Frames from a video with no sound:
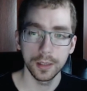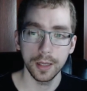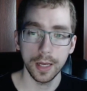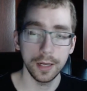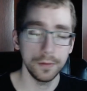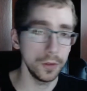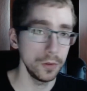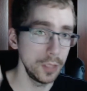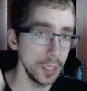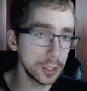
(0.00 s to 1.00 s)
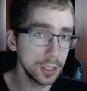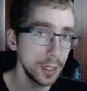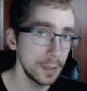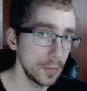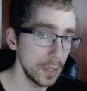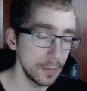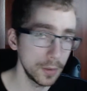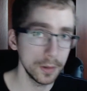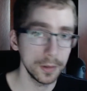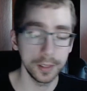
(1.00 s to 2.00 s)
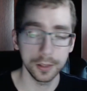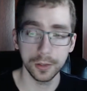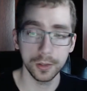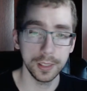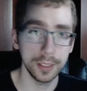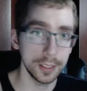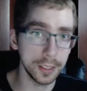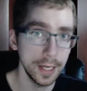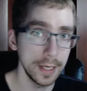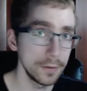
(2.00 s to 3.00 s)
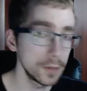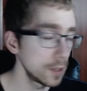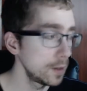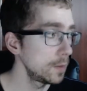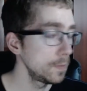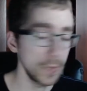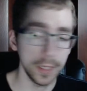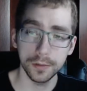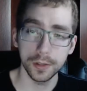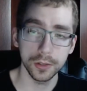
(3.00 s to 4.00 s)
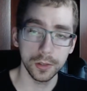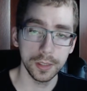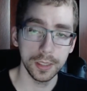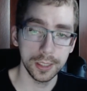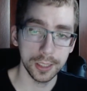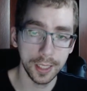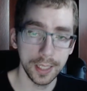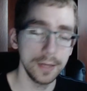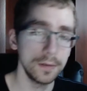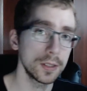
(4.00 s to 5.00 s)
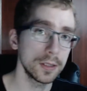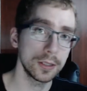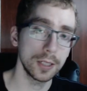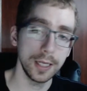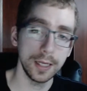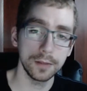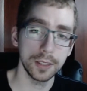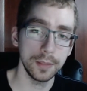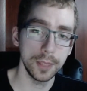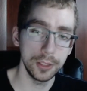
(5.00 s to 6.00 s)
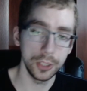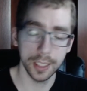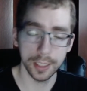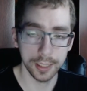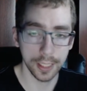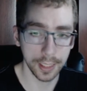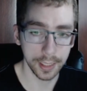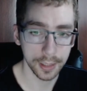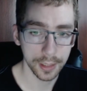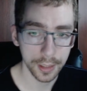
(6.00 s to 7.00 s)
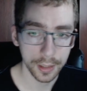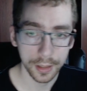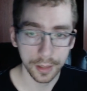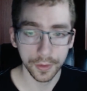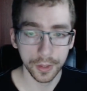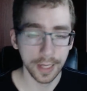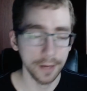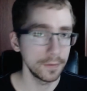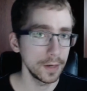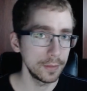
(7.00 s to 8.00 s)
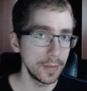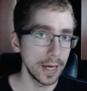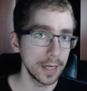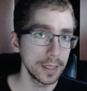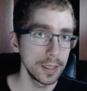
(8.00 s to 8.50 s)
And if you disarm people, there's only slaves. And if there's only slaves can be genocided. if you can't fight back.